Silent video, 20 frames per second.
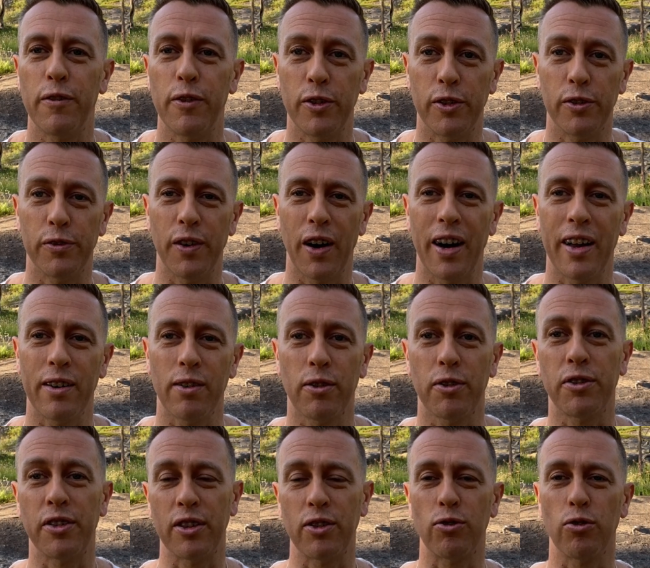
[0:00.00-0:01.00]
of your Davana
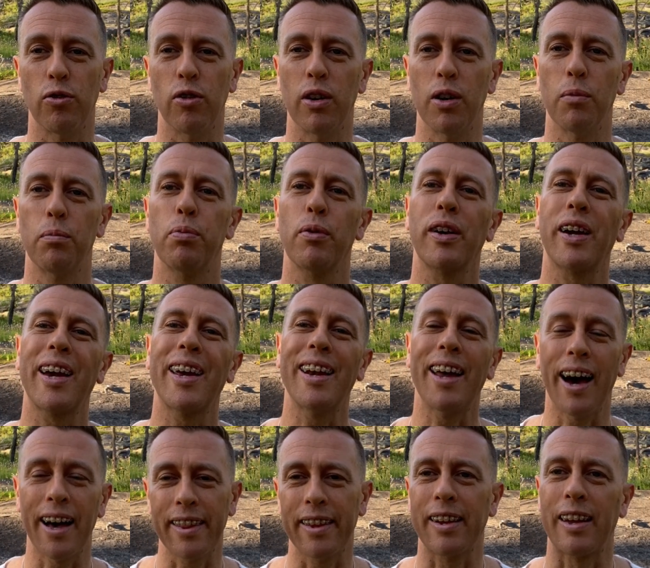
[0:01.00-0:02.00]
essential oil, bring in
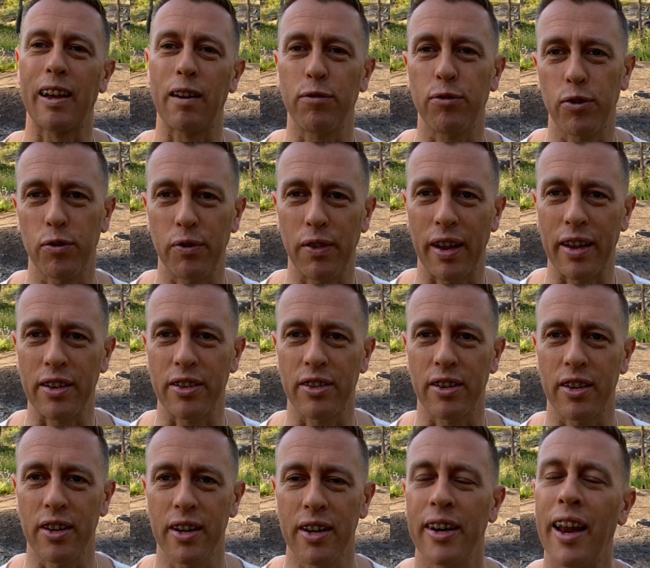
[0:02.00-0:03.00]
other gifts of
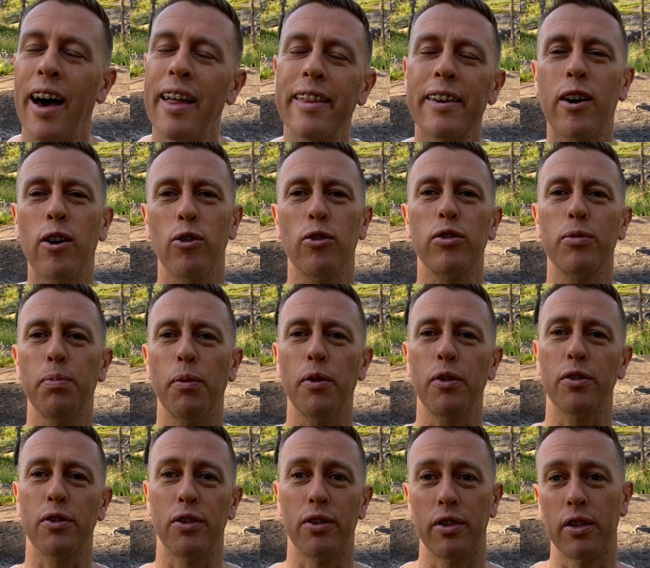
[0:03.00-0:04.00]
nature and other
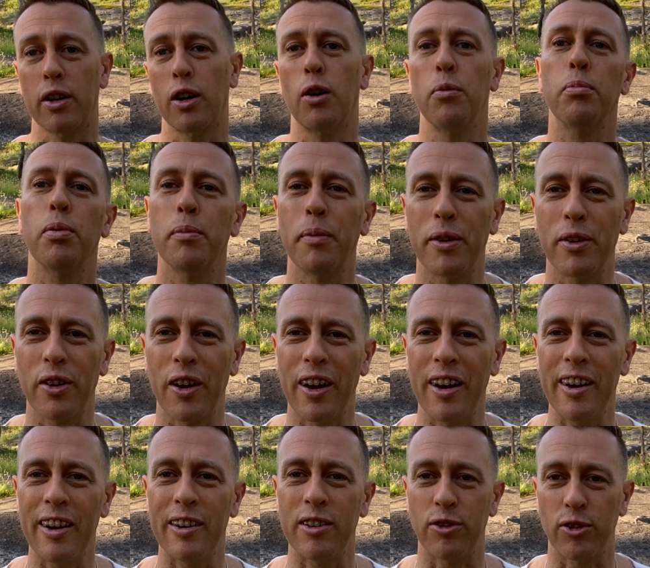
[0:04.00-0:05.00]
correspondences and complementary
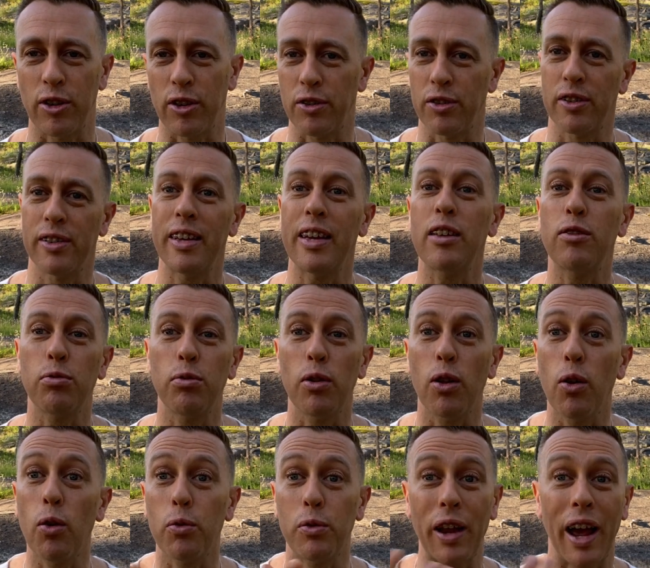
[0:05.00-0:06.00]
energies, and these will
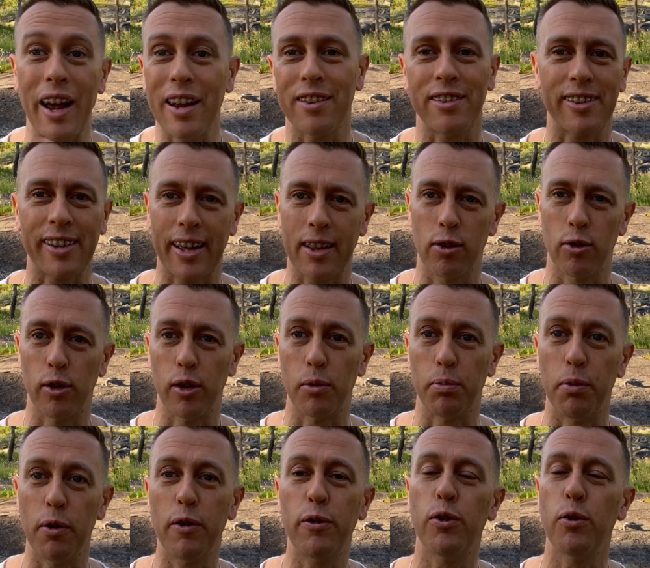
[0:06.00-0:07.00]
all dance together in this
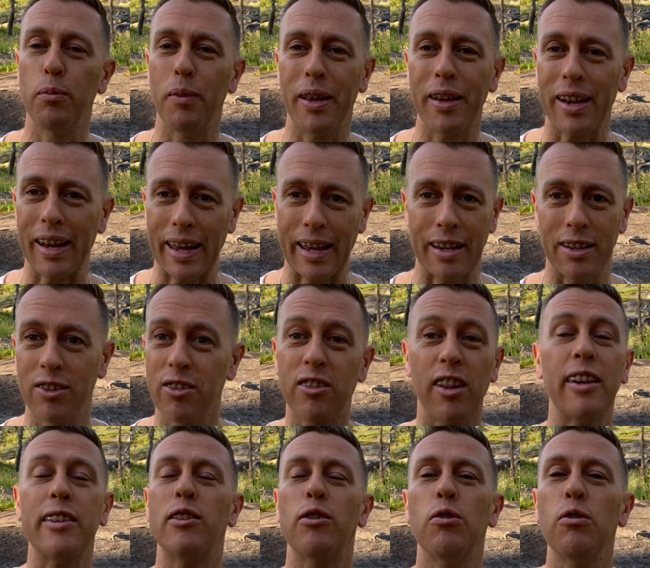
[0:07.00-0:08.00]
beautiful medley, just
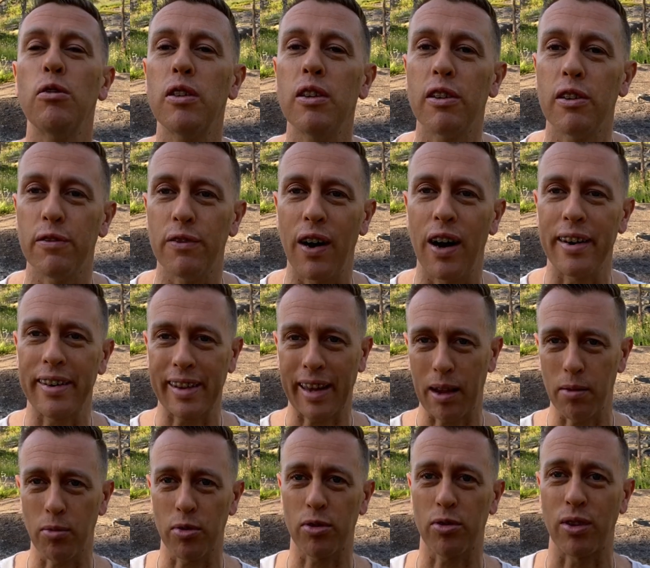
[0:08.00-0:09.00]
like you and the Davana
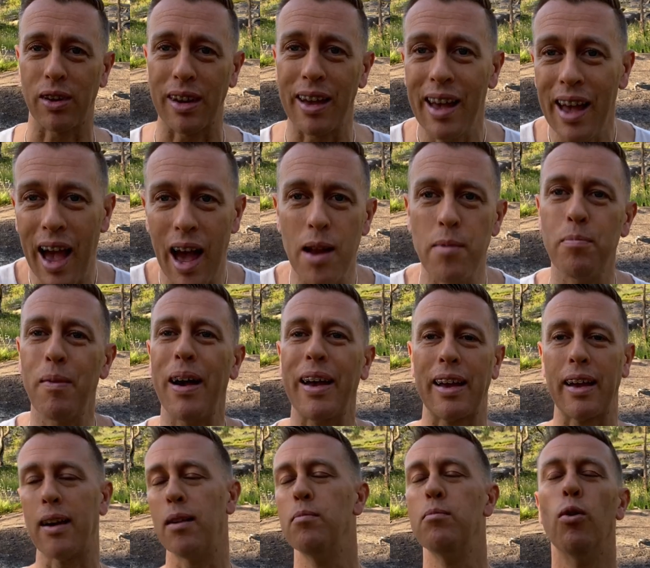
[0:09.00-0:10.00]
chemistry, and
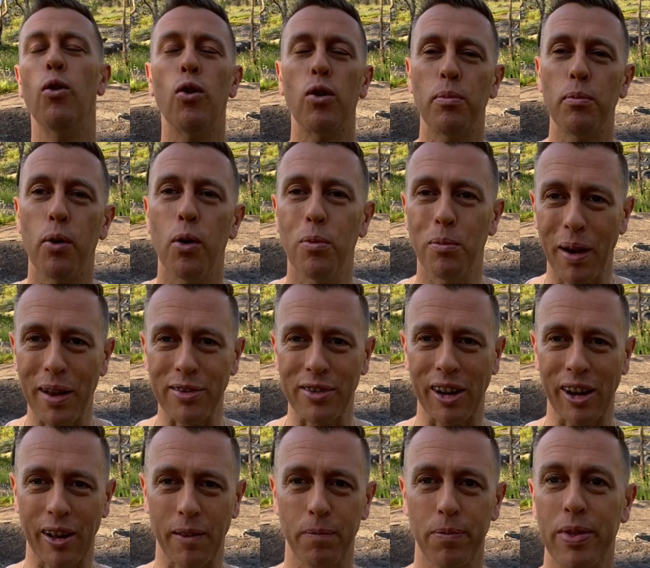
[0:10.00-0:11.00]
make more and more
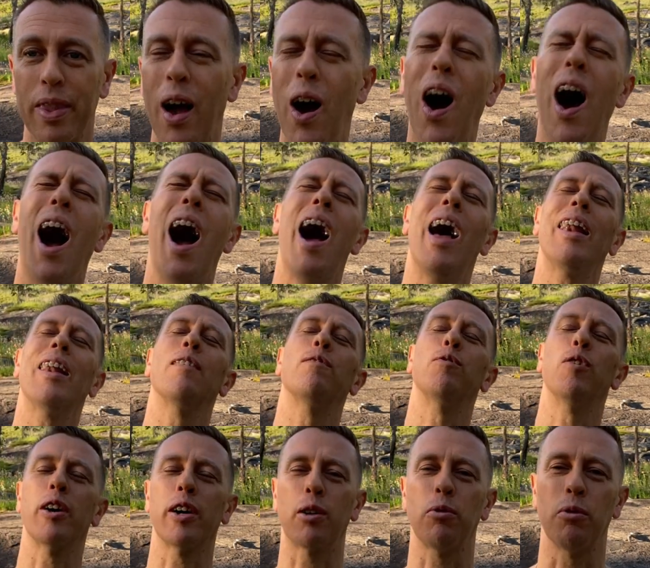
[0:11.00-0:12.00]
magic. Now, I
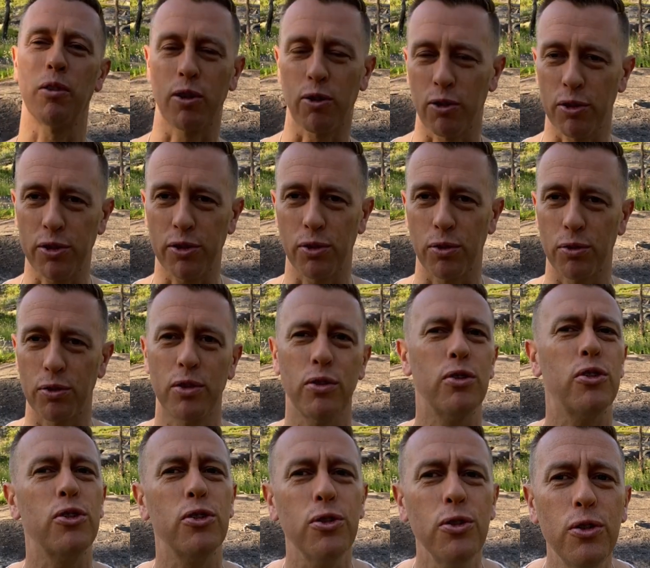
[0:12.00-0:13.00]
love working with crystals. There
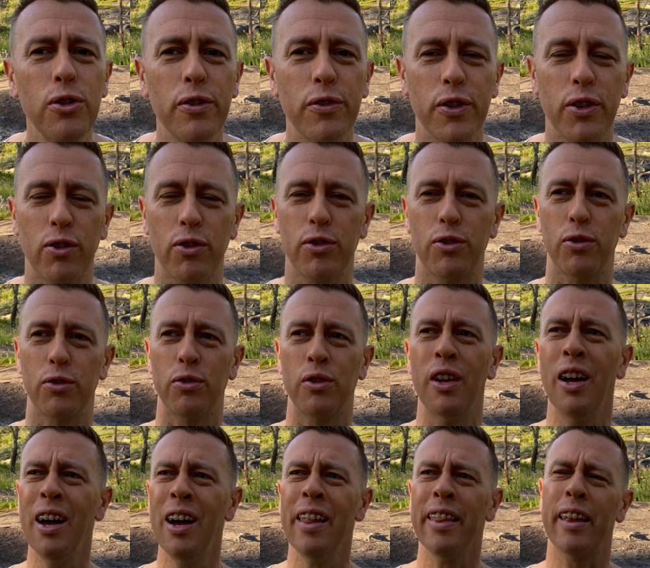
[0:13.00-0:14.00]
are two different crystals
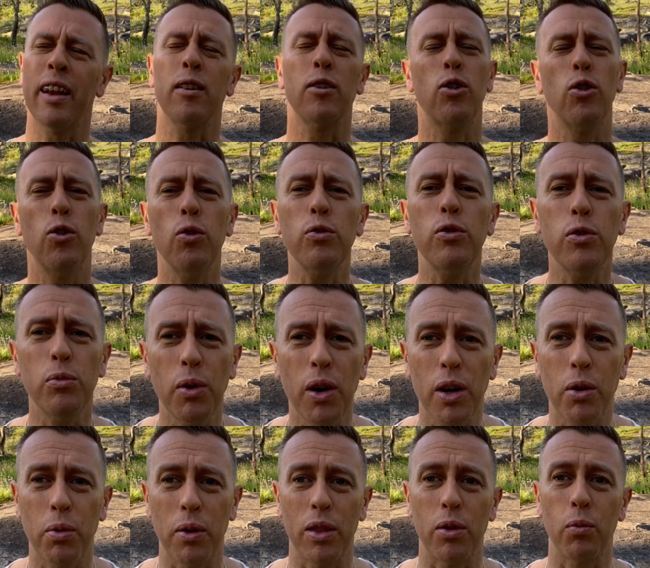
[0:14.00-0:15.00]
that I'm called to
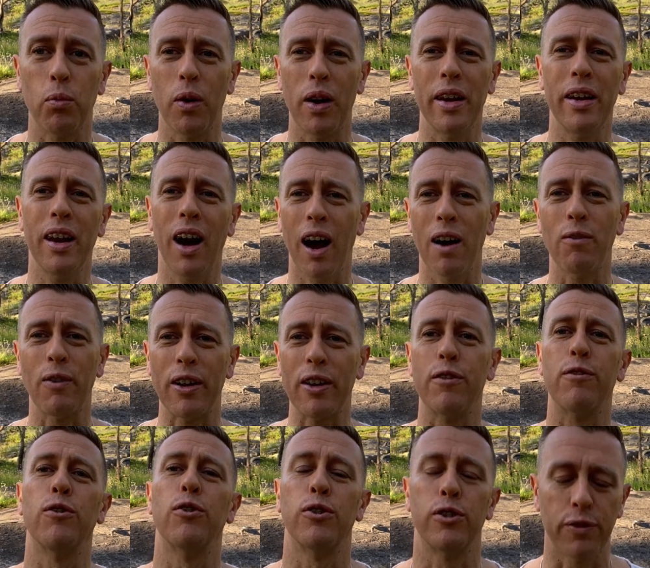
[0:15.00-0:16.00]
work with when I
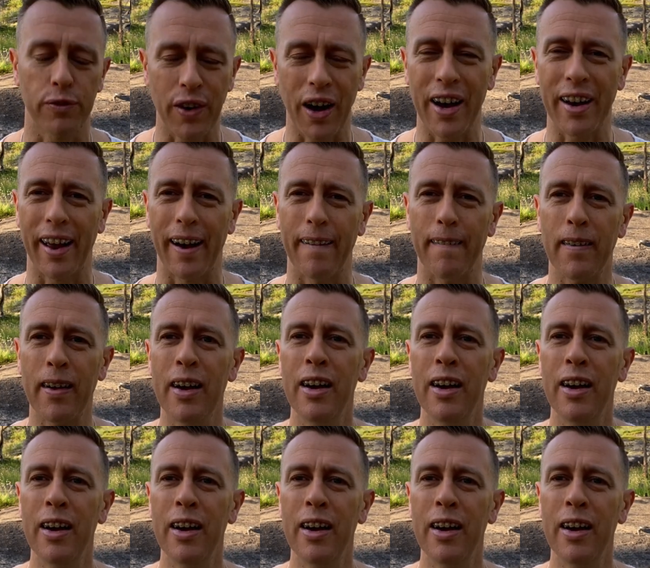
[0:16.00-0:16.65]
reach for Davana.